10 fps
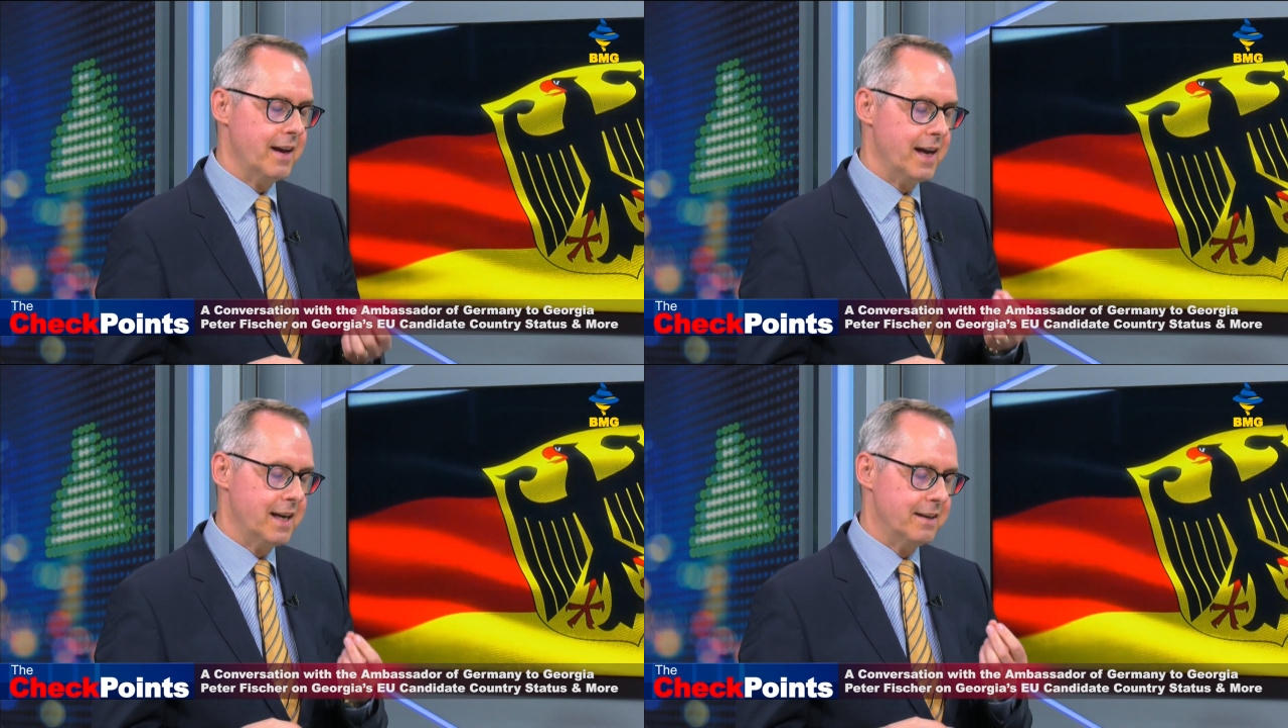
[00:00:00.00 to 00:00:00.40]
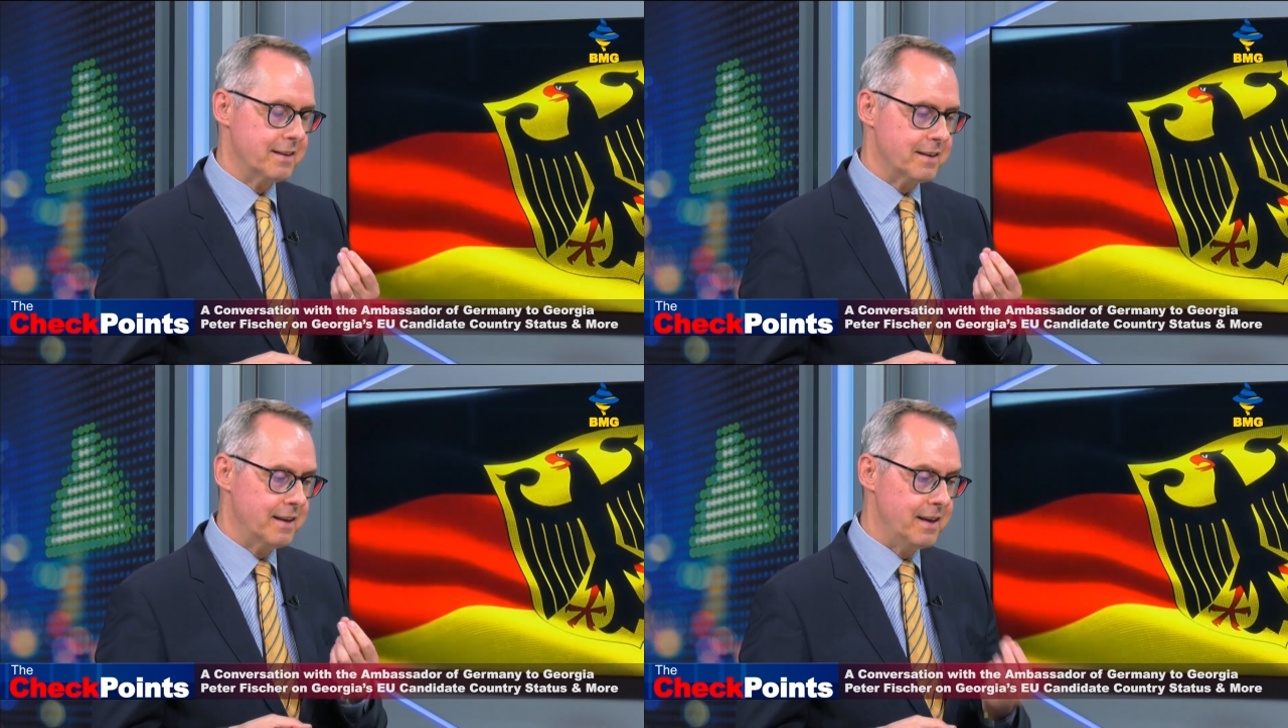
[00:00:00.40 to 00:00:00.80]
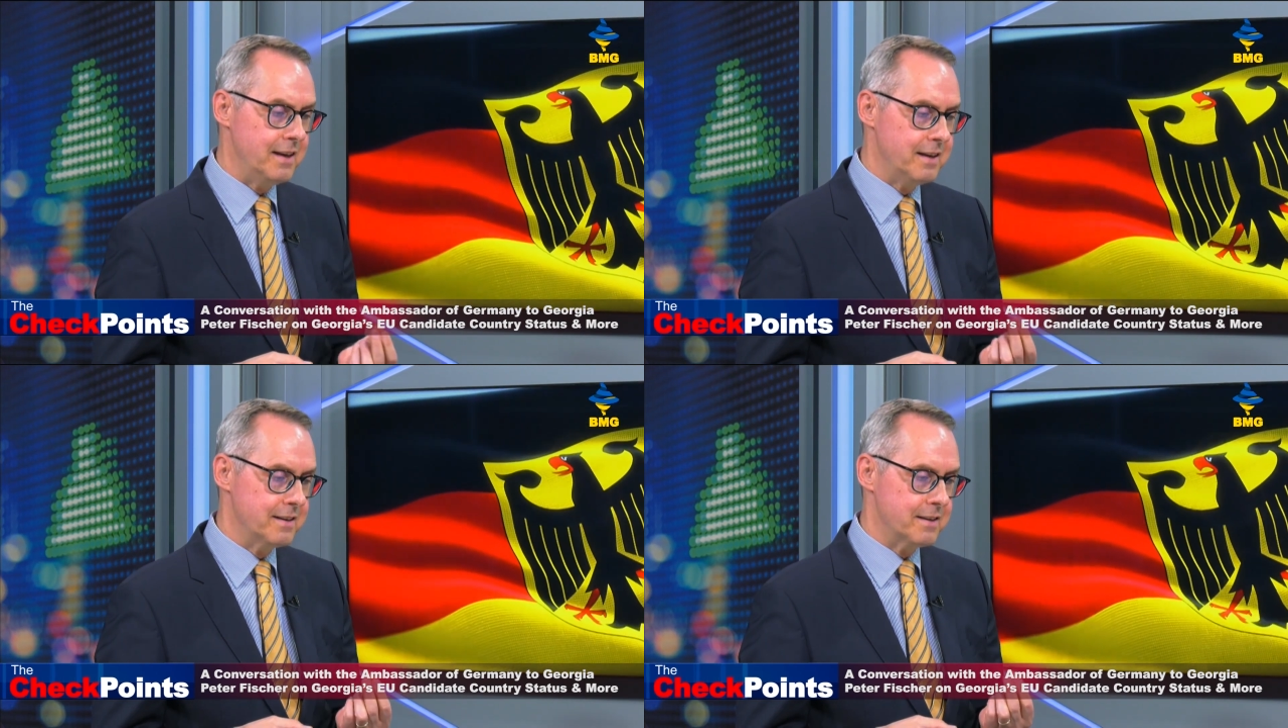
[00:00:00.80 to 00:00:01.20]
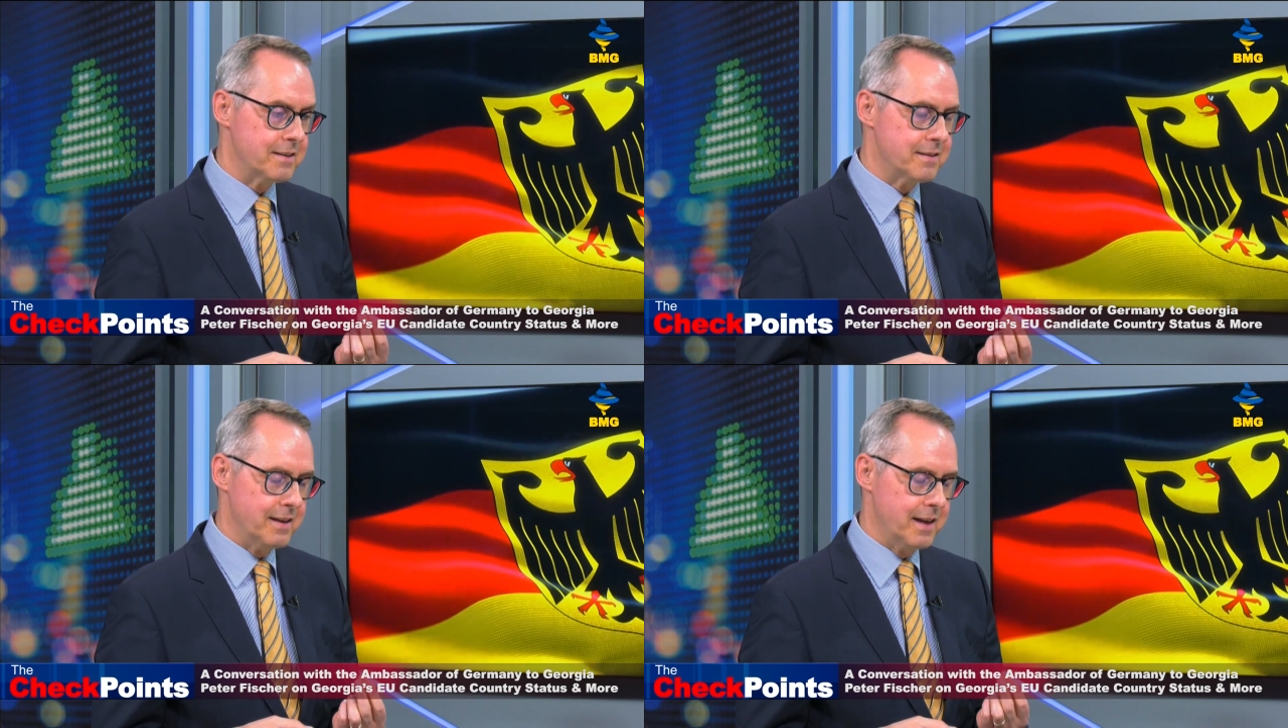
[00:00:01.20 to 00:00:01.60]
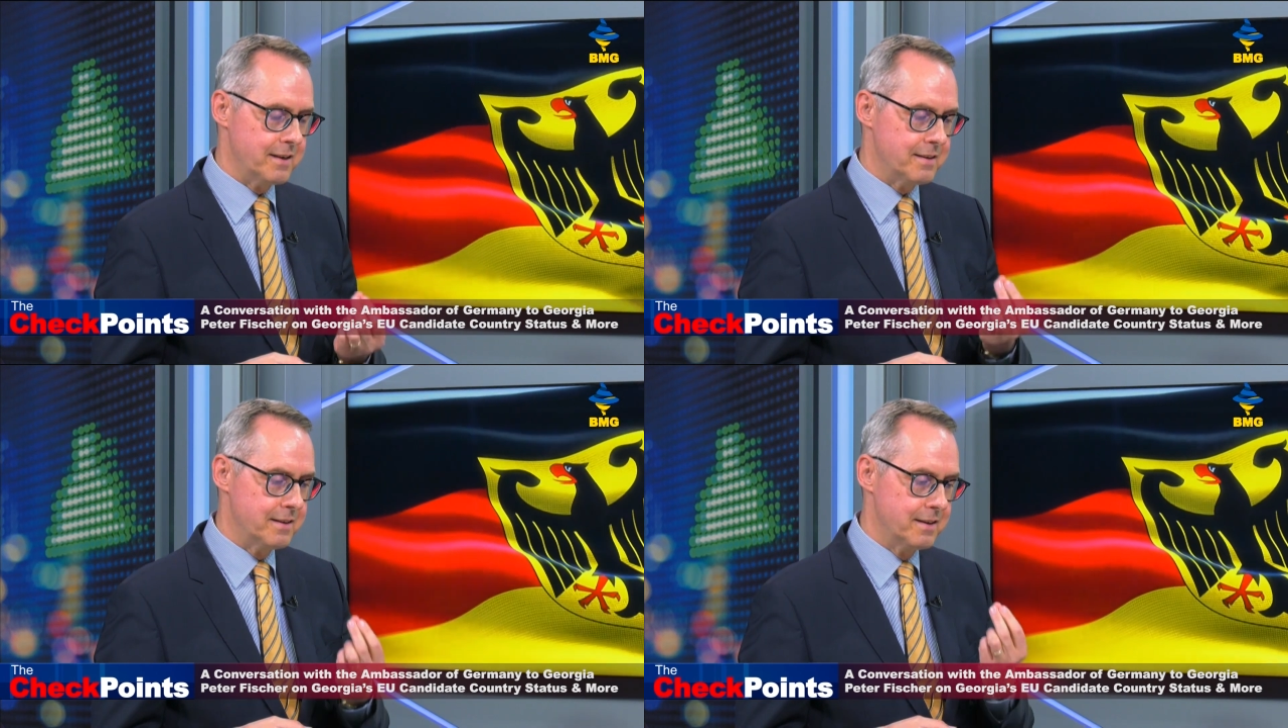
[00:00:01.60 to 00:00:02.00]
And the key is
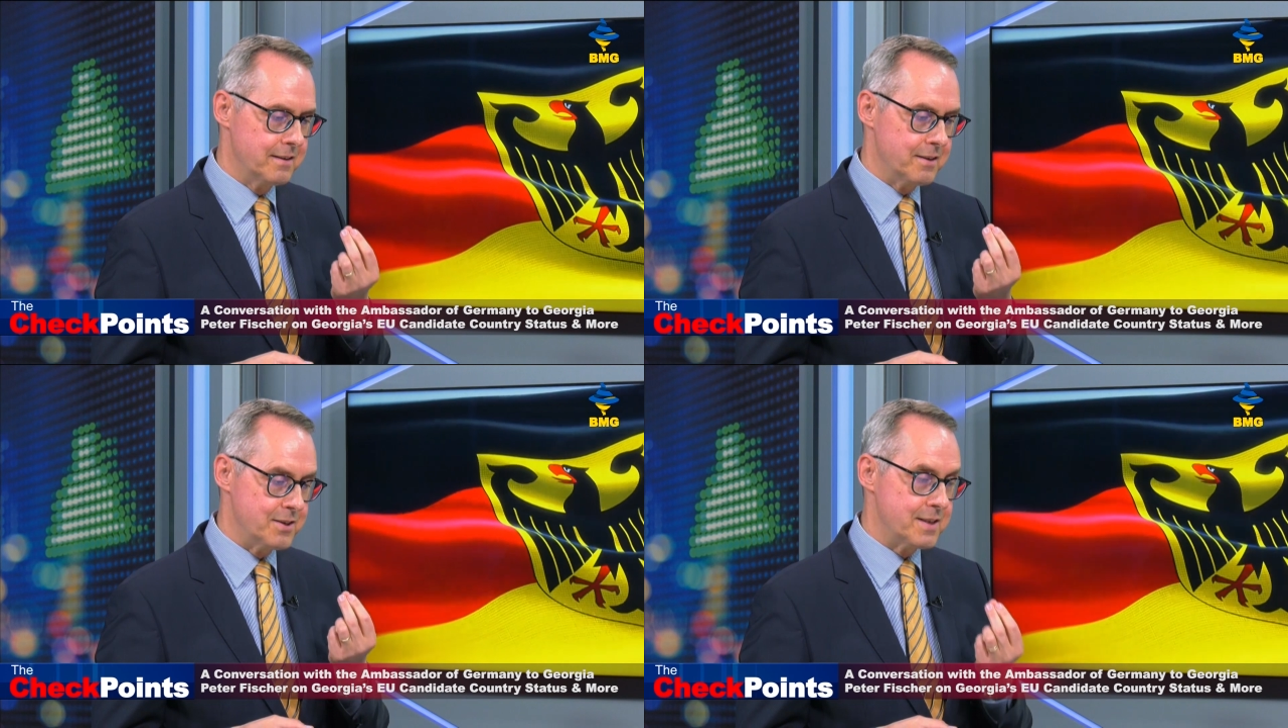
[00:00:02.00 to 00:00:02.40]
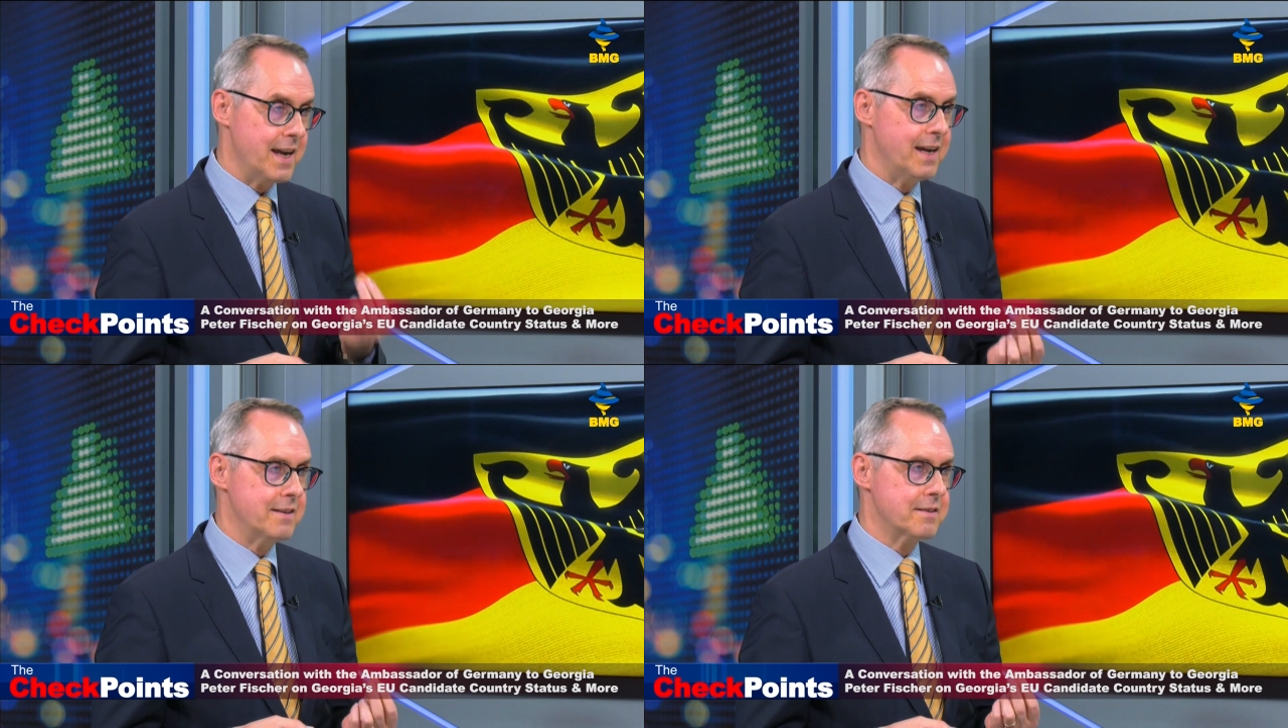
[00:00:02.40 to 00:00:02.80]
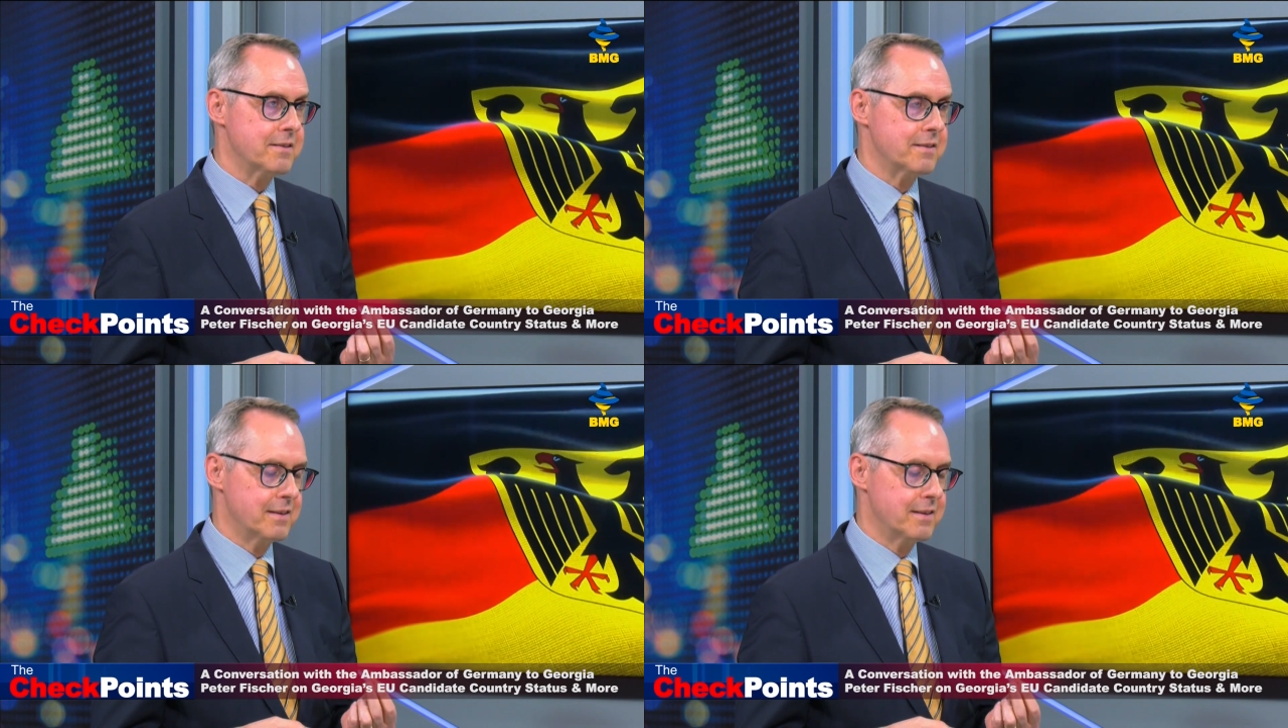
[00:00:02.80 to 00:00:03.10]
that the state